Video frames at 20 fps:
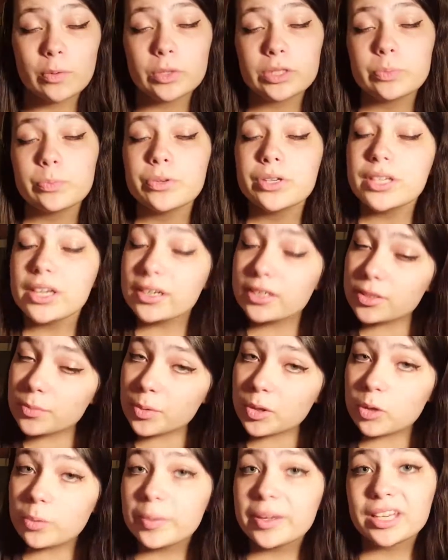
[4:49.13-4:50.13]
It was
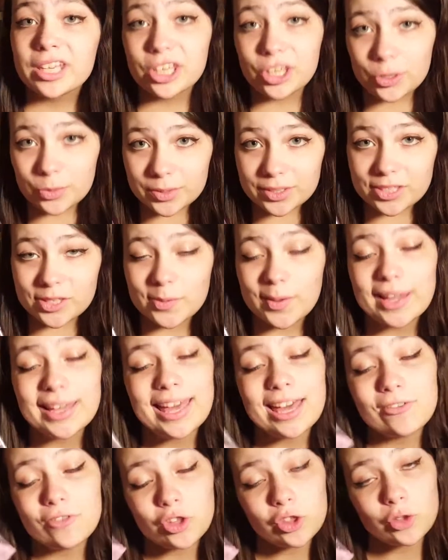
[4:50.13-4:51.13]
predictable but cute, so I
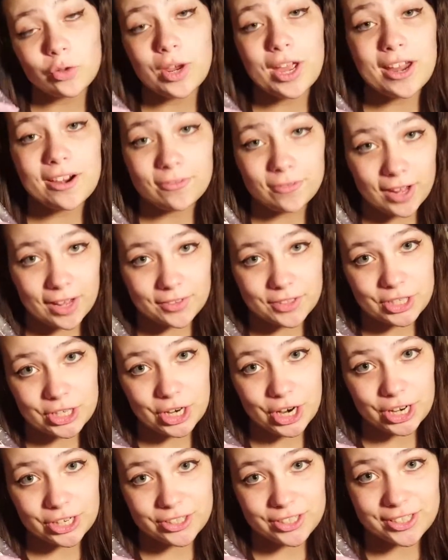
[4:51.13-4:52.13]
gave it 3 out of 5
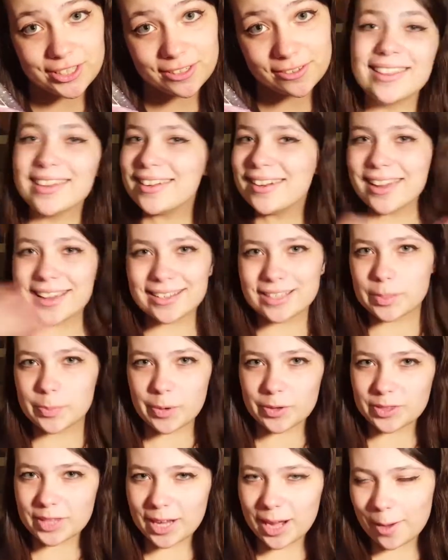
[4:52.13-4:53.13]
stars. The next
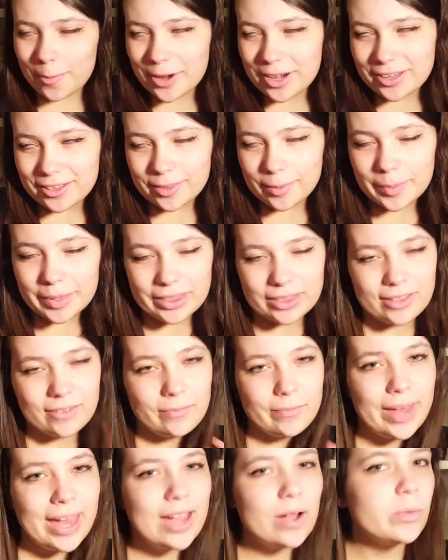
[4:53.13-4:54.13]
book that I read in the month of
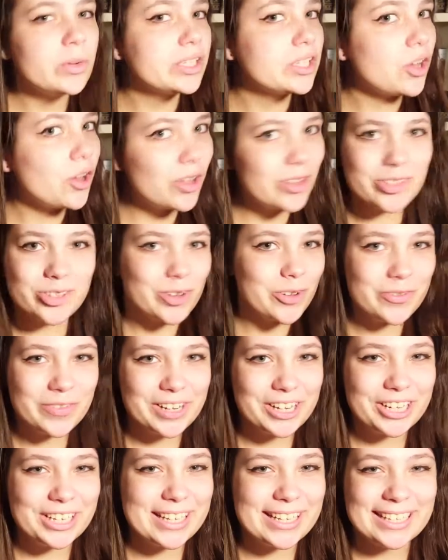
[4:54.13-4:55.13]
May was also
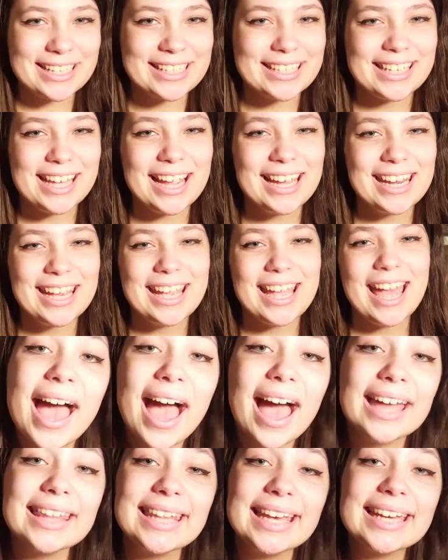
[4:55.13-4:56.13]
very exciting,
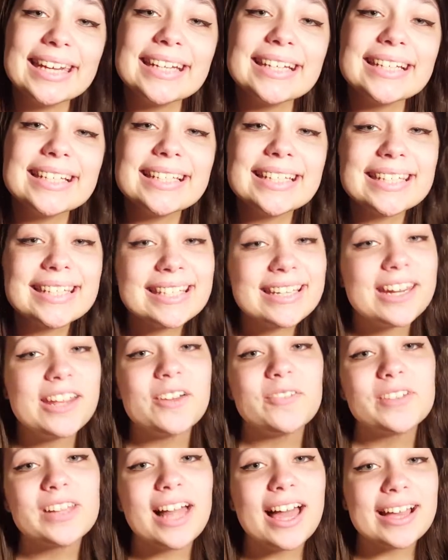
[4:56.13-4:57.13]
and that is City
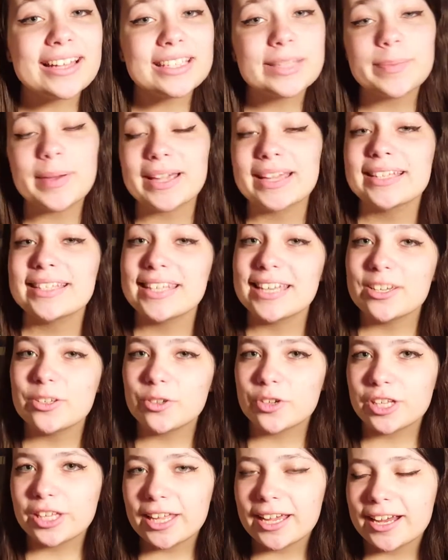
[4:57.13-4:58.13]
of Glass by Cassandra
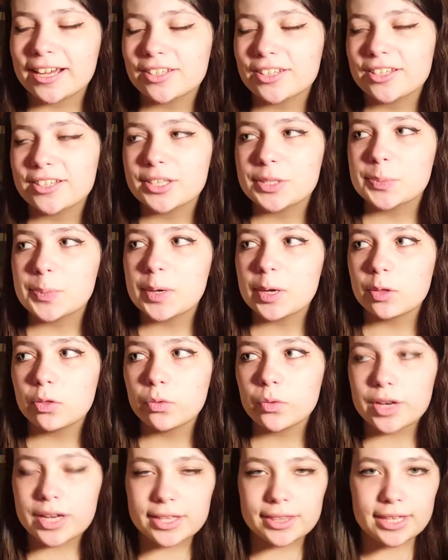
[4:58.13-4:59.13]
Sandra Clare. This is book
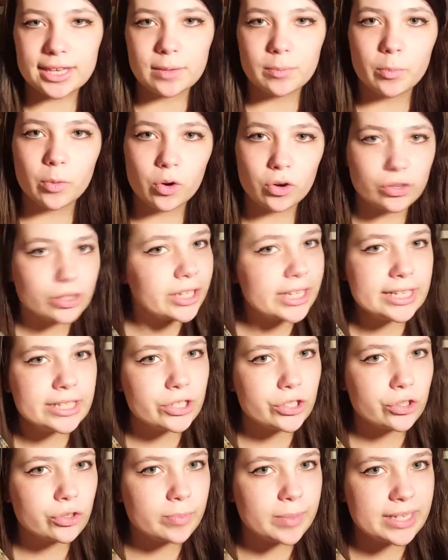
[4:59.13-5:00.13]
3 in the Immortal
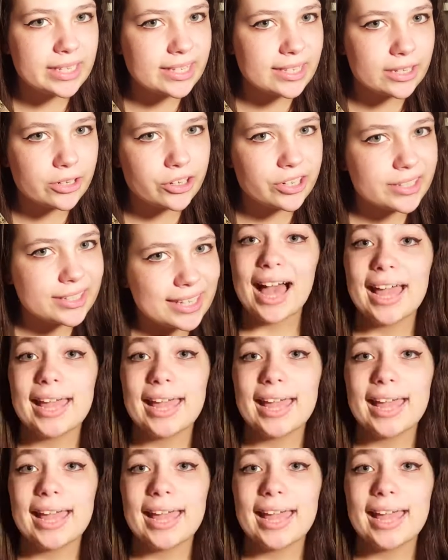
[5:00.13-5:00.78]
Instruments series.